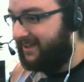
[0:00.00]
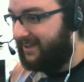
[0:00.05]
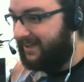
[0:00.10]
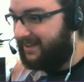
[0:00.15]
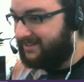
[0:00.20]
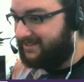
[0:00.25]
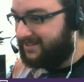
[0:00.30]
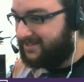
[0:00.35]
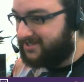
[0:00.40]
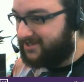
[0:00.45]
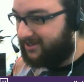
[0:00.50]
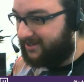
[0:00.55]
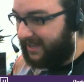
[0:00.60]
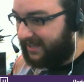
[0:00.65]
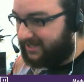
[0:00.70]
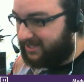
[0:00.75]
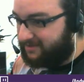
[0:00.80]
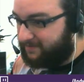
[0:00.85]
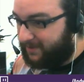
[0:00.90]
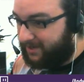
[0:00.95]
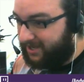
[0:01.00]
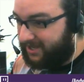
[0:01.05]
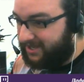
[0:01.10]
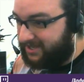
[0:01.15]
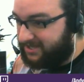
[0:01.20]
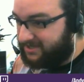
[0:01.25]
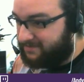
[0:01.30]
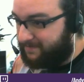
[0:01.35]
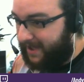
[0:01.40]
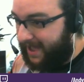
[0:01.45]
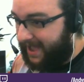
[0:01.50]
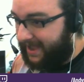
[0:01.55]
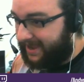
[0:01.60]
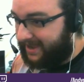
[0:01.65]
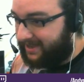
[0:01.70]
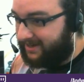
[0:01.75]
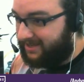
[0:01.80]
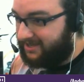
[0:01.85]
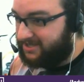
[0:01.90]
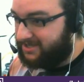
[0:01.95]
He disconnected, but he's
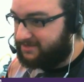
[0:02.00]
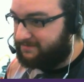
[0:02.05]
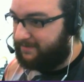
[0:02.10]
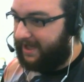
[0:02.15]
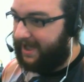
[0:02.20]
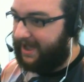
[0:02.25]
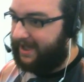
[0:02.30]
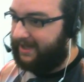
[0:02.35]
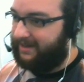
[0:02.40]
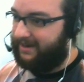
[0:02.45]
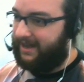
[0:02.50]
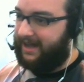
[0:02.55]
back and he's mad.